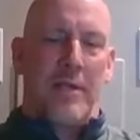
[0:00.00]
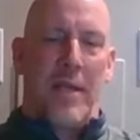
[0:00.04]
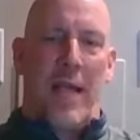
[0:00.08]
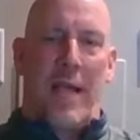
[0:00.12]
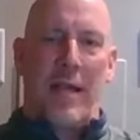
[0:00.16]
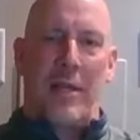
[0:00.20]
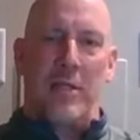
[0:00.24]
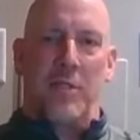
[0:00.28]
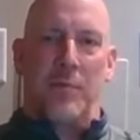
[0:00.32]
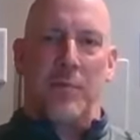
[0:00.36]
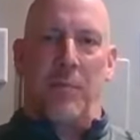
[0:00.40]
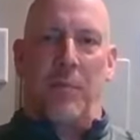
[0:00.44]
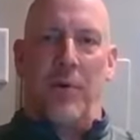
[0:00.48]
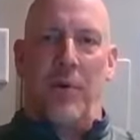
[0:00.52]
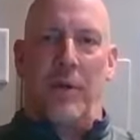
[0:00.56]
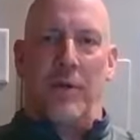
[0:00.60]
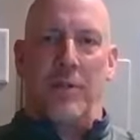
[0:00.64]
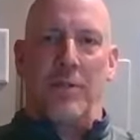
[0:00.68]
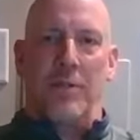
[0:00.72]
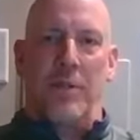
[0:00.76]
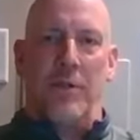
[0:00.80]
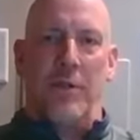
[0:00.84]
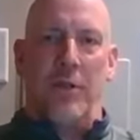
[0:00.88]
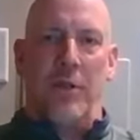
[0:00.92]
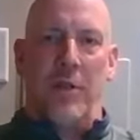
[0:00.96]

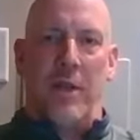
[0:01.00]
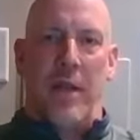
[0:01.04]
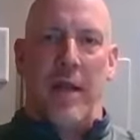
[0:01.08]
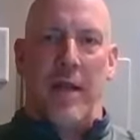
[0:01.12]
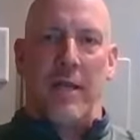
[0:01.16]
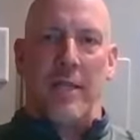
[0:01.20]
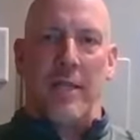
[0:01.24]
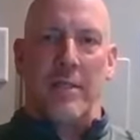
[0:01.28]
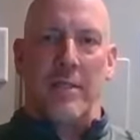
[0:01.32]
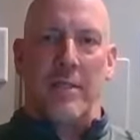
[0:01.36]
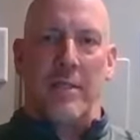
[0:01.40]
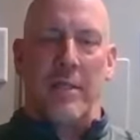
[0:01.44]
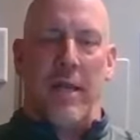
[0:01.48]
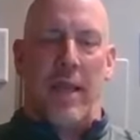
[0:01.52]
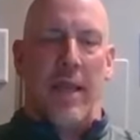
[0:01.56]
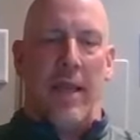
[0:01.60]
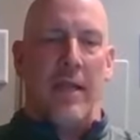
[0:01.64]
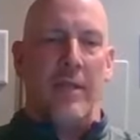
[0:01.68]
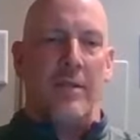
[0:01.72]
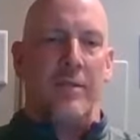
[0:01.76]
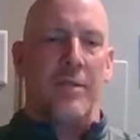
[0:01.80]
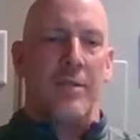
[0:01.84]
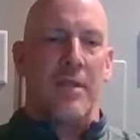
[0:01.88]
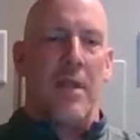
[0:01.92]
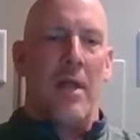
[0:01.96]
textbooks in the United
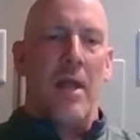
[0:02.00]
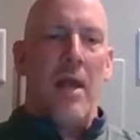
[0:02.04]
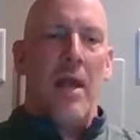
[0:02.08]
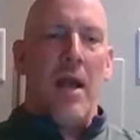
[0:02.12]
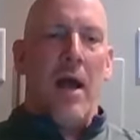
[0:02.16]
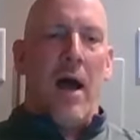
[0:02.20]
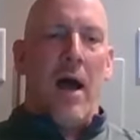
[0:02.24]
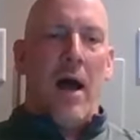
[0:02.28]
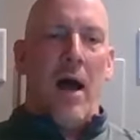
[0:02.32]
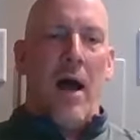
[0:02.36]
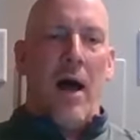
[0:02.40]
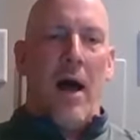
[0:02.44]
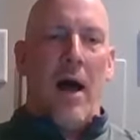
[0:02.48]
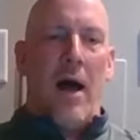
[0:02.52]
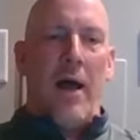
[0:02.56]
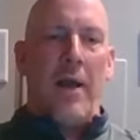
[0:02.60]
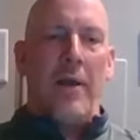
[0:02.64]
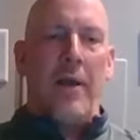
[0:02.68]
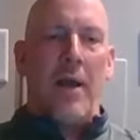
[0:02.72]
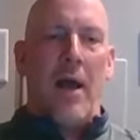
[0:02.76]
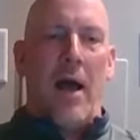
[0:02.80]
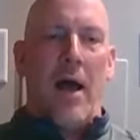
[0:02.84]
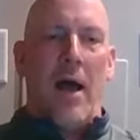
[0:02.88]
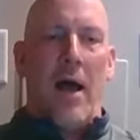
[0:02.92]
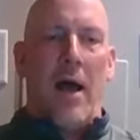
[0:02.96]
States
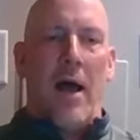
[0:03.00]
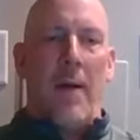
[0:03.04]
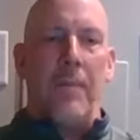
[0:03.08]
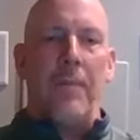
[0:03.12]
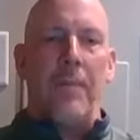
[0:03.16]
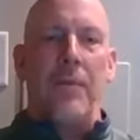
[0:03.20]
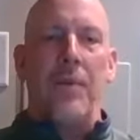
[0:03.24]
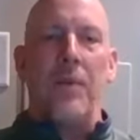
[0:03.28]
on uh,